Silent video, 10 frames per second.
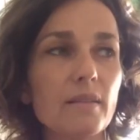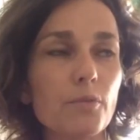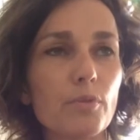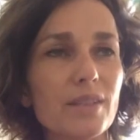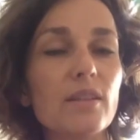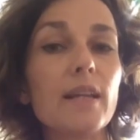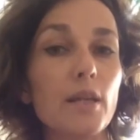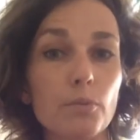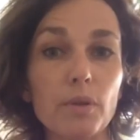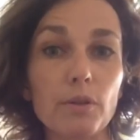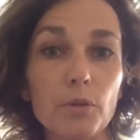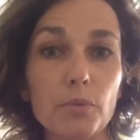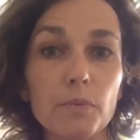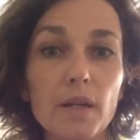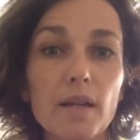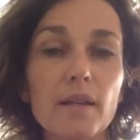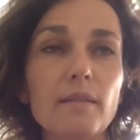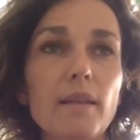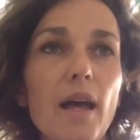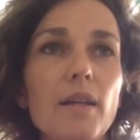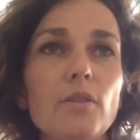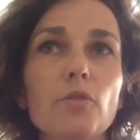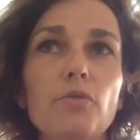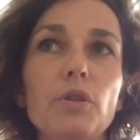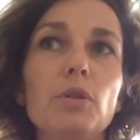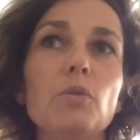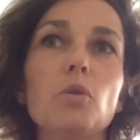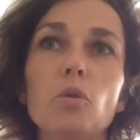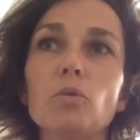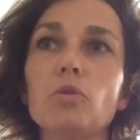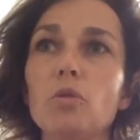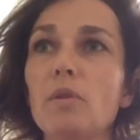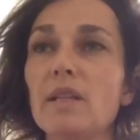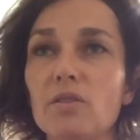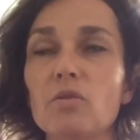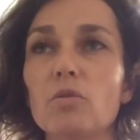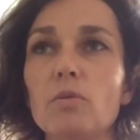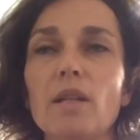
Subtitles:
resonate with you, that you feel called to listen to,